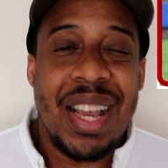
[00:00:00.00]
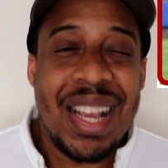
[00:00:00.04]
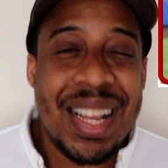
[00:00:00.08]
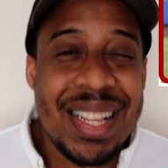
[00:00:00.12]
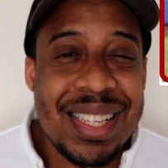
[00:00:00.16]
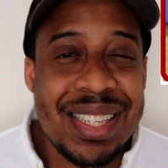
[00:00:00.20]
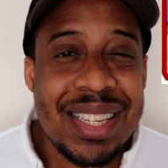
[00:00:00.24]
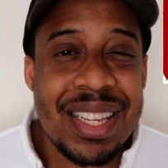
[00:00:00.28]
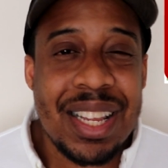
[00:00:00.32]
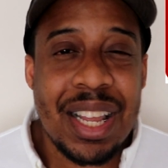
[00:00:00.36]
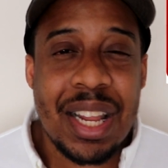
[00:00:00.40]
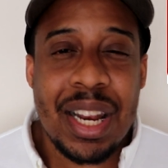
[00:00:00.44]

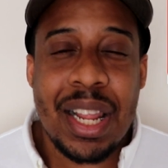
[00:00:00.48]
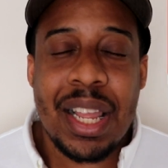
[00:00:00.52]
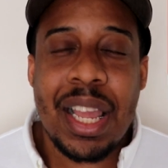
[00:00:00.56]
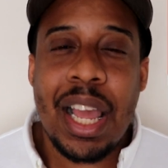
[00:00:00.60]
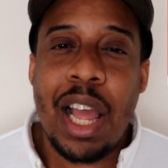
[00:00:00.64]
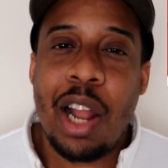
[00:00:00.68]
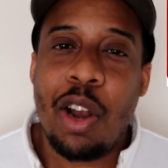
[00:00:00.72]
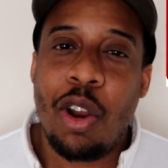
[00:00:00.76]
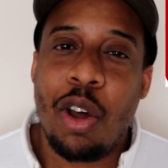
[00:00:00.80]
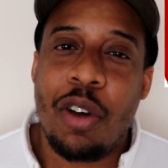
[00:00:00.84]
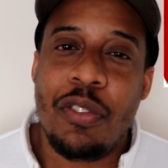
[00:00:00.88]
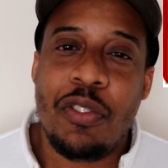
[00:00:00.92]
Is he going to
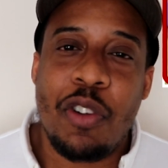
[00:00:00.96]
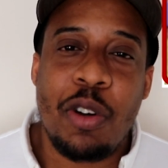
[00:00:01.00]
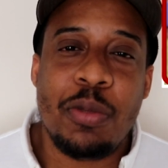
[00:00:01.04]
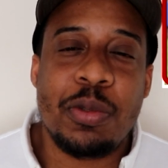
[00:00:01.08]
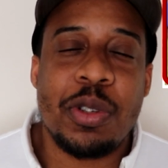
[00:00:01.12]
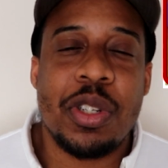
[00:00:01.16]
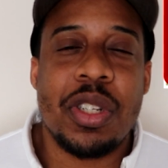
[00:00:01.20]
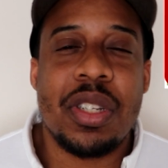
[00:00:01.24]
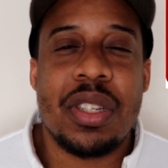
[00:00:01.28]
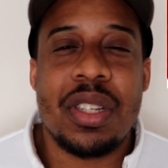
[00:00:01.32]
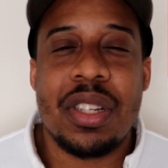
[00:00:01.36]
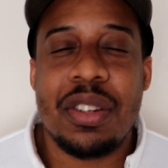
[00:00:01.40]
get a lot of
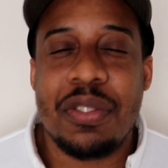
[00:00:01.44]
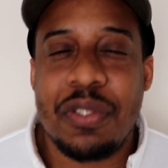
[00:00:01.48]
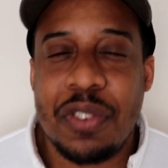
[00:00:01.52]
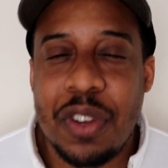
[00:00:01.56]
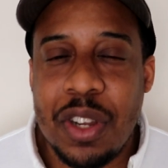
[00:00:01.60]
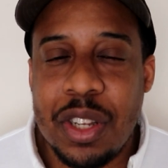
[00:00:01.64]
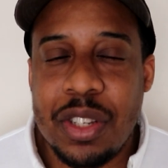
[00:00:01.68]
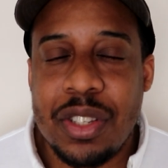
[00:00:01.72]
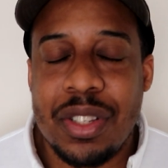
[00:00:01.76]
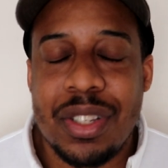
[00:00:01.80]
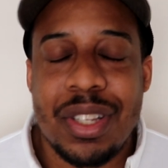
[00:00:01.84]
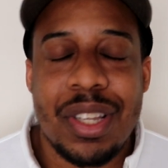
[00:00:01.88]
options in the
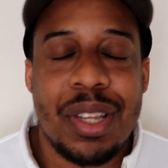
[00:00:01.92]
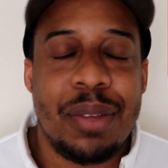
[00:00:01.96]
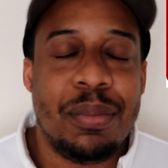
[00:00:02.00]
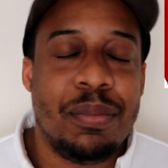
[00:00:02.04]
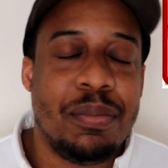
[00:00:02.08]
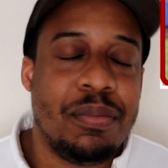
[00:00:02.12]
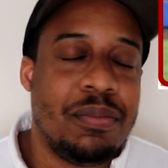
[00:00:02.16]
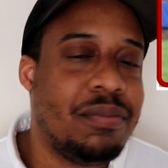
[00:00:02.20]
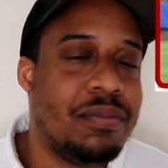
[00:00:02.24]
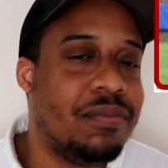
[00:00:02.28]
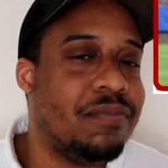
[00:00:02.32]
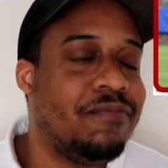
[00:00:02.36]
first
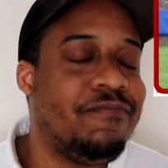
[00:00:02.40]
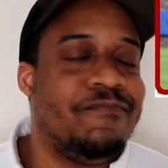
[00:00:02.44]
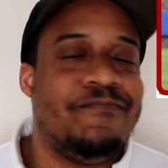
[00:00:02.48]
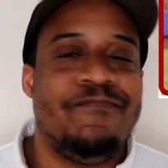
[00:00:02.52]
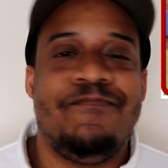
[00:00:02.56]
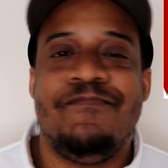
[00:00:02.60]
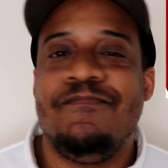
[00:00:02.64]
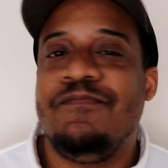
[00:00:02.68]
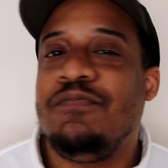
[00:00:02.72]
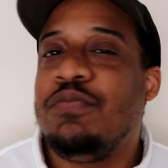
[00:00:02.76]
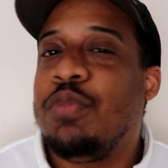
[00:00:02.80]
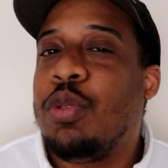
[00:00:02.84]
team?
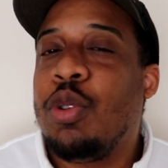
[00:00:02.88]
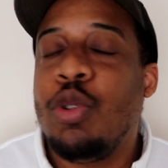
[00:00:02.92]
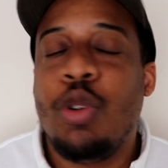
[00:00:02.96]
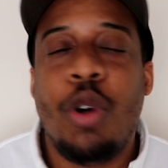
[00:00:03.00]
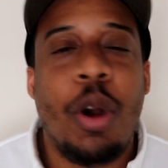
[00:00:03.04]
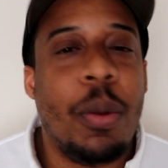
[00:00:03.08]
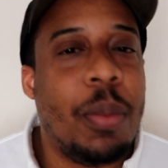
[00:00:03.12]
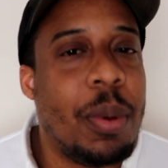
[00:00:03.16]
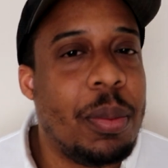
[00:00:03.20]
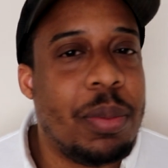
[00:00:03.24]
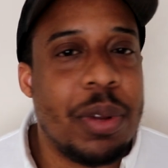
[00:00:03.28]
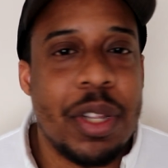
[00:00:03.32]

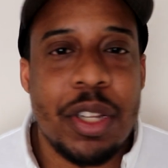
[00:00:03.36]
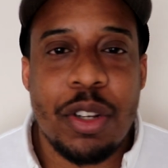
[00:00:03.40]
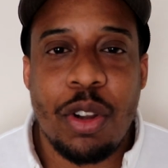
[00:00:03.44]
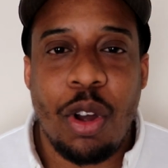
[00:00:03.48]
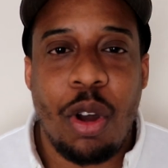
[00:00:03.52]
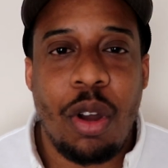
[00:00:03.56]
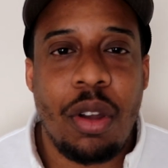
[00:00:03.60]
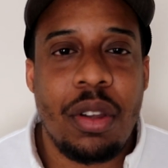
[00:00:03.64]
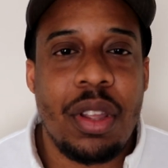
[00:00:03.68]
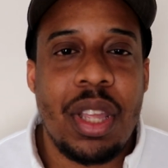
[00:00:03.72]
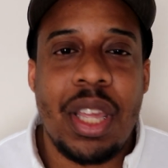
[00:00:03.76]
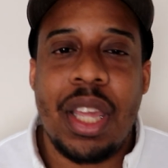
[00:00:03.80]
Probably
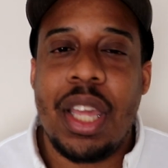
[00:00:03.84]
not.